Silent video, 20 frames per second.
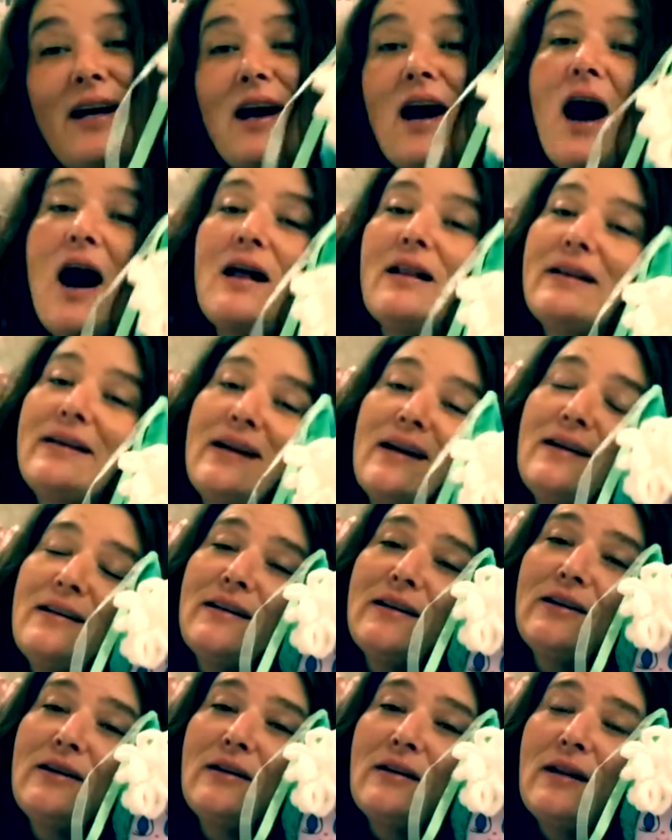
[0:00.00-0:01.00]
call it our
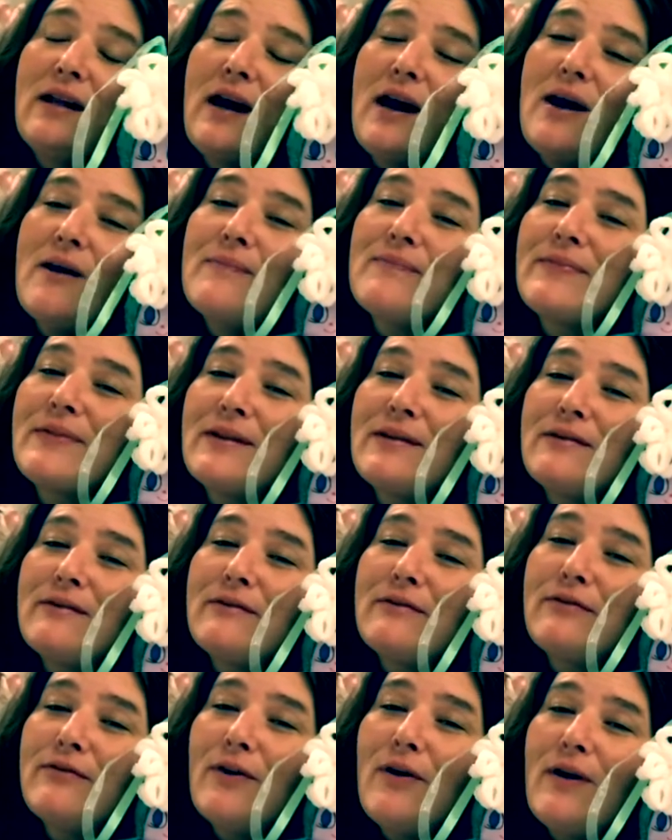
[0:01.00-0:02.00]
little
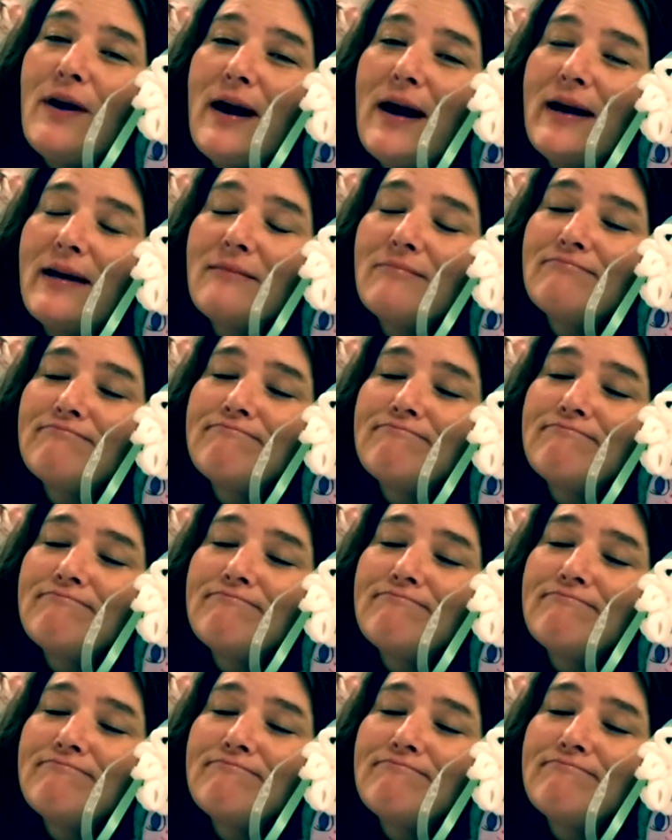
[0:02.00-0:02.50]
fluorite.